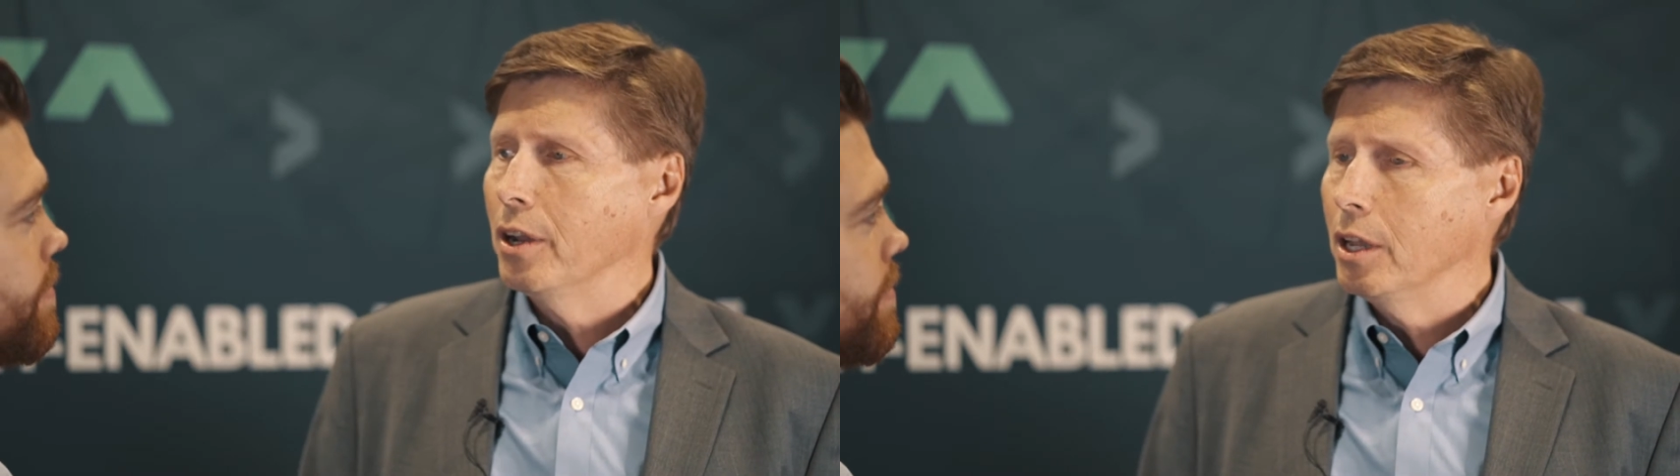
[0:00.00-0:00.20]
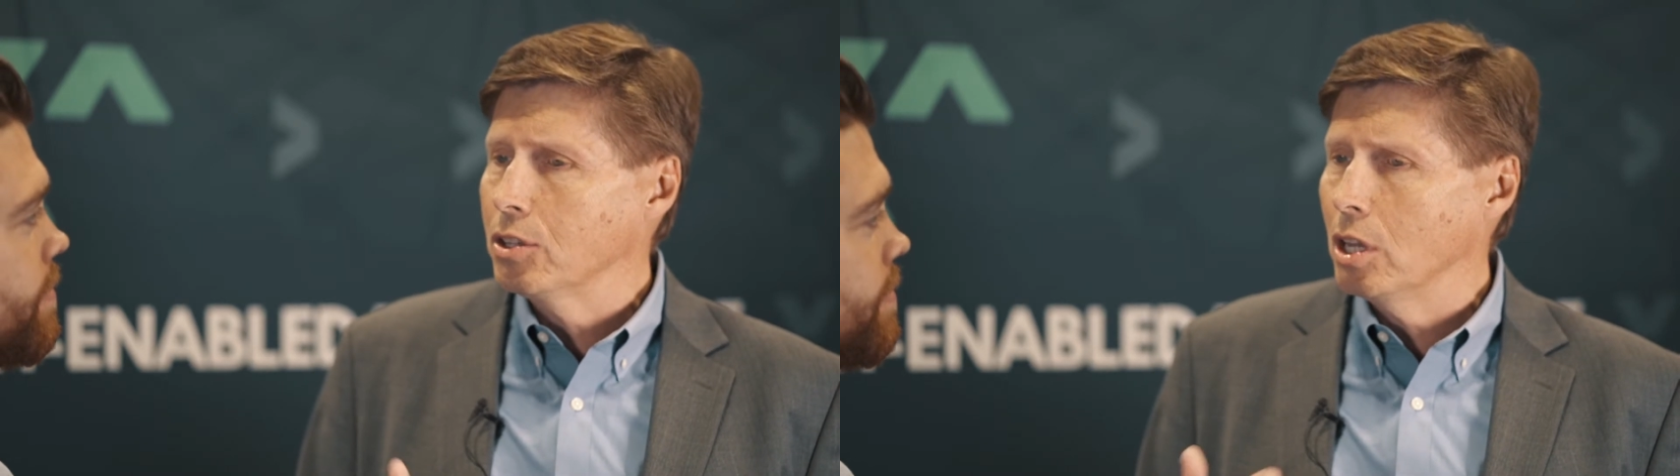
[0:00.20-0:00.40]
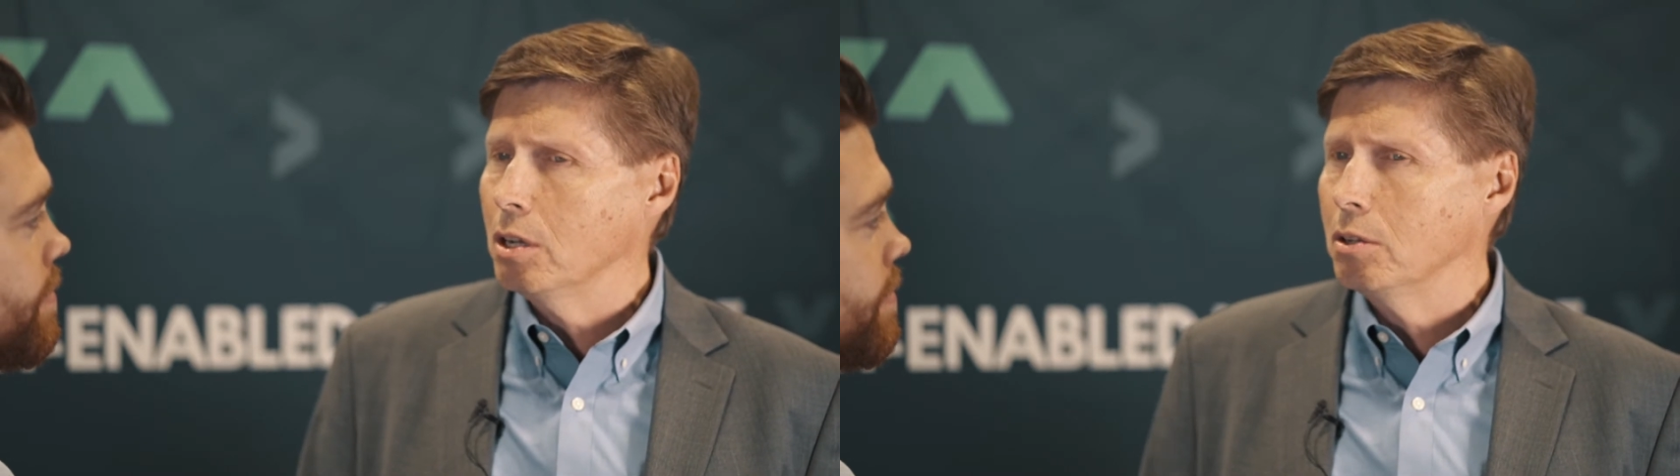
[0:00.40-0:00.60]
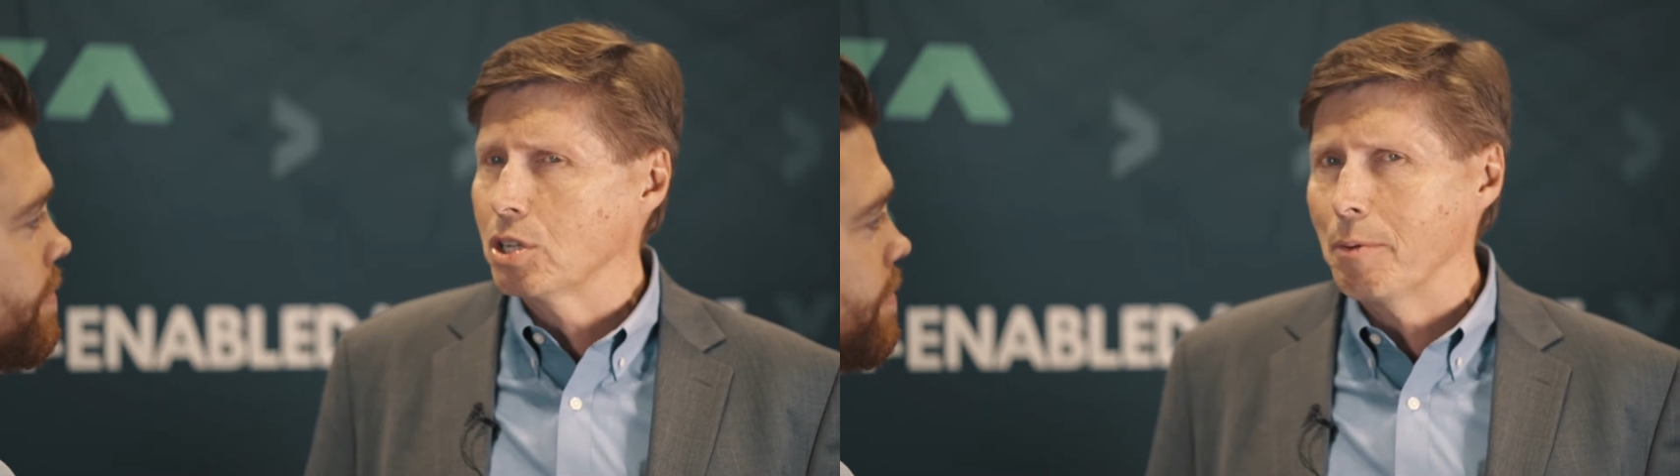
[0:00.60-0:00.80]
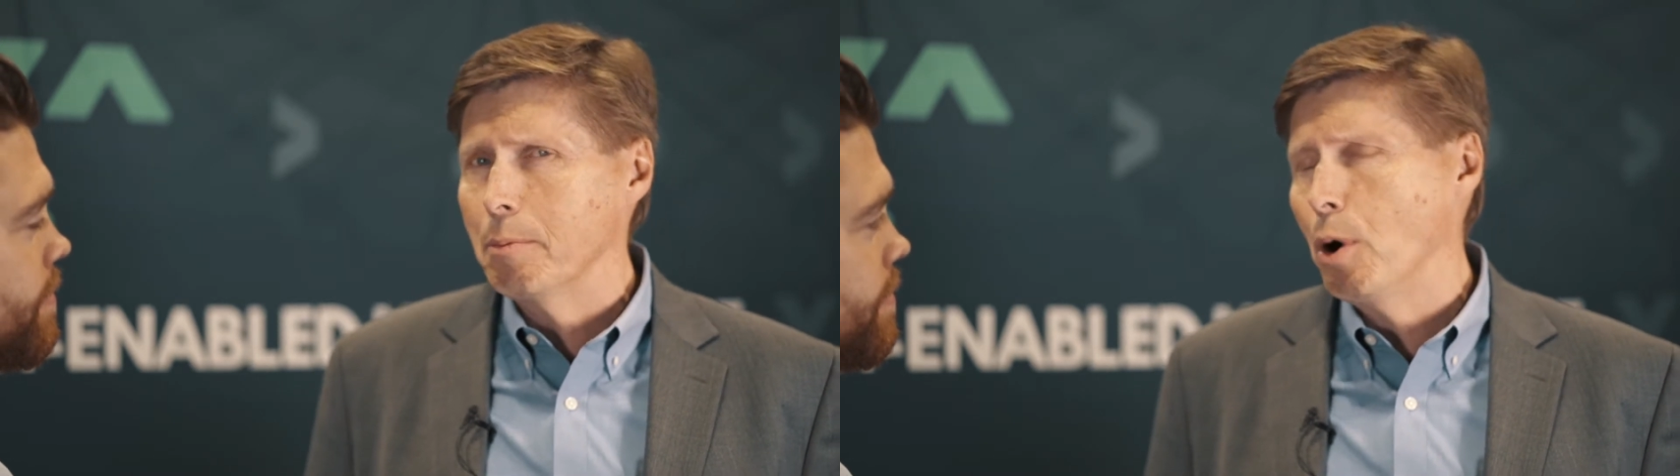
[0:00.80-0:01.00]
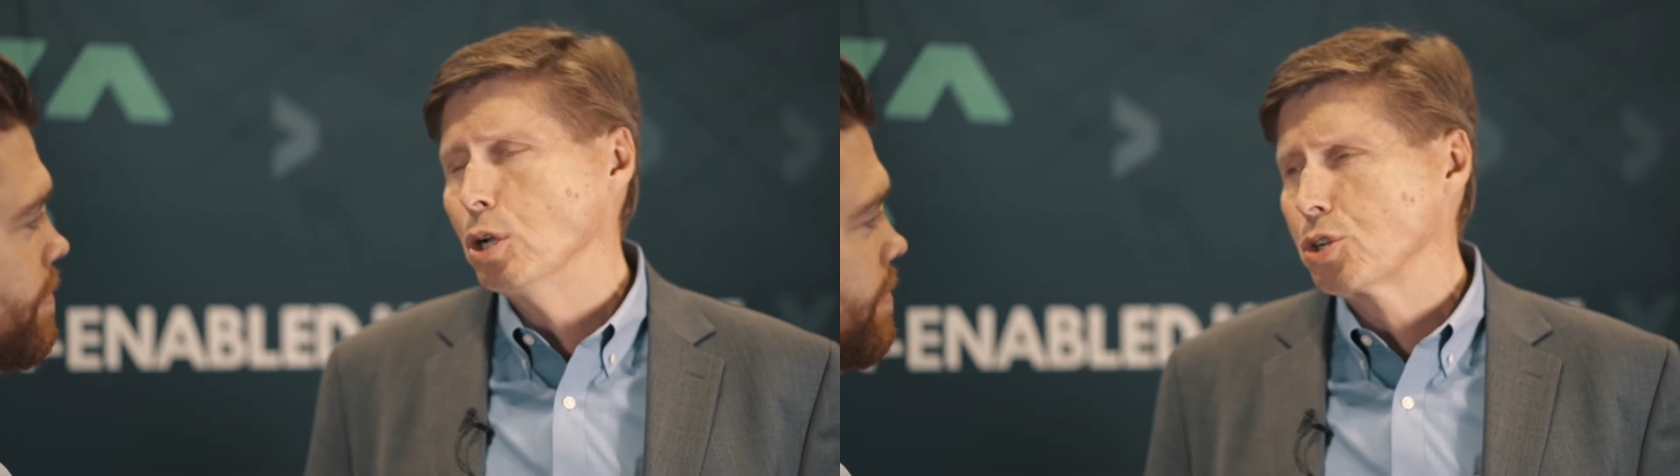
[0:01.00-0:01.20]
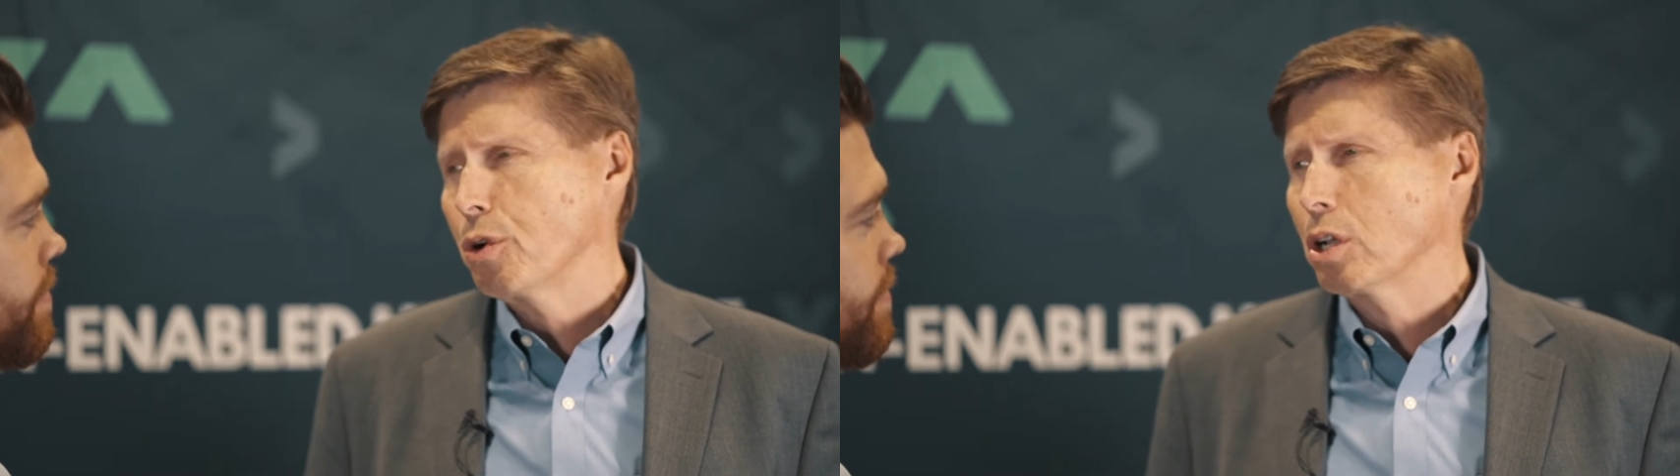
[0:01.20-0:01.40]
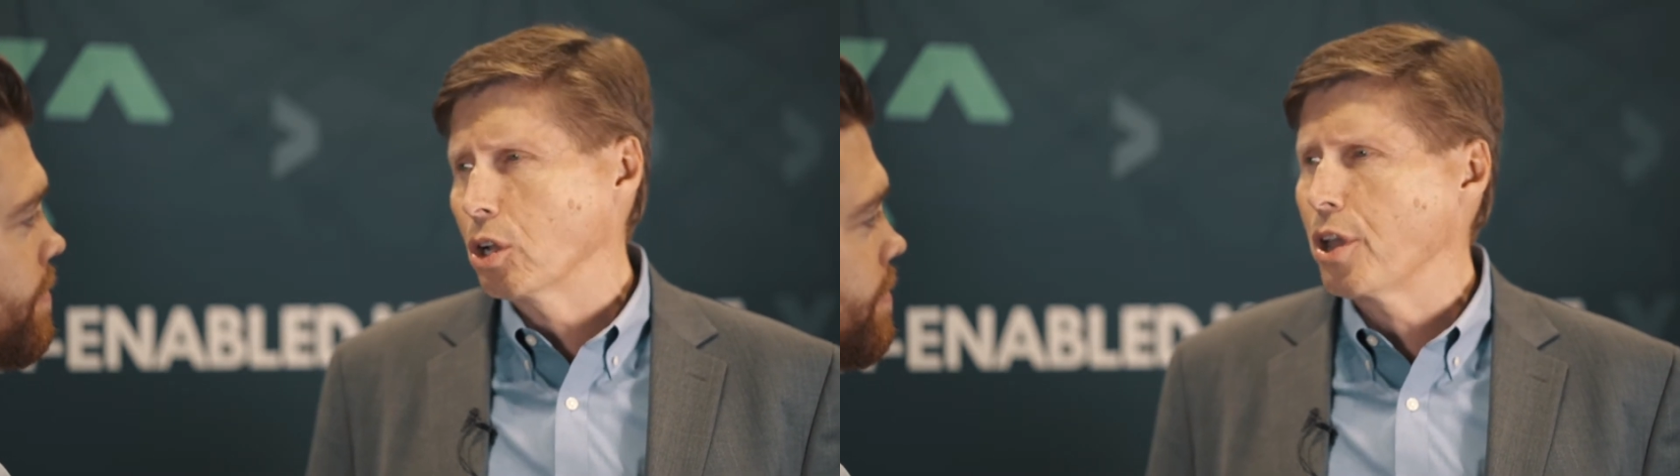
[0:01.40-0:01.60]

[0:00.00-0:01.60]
and it's in some of the most critical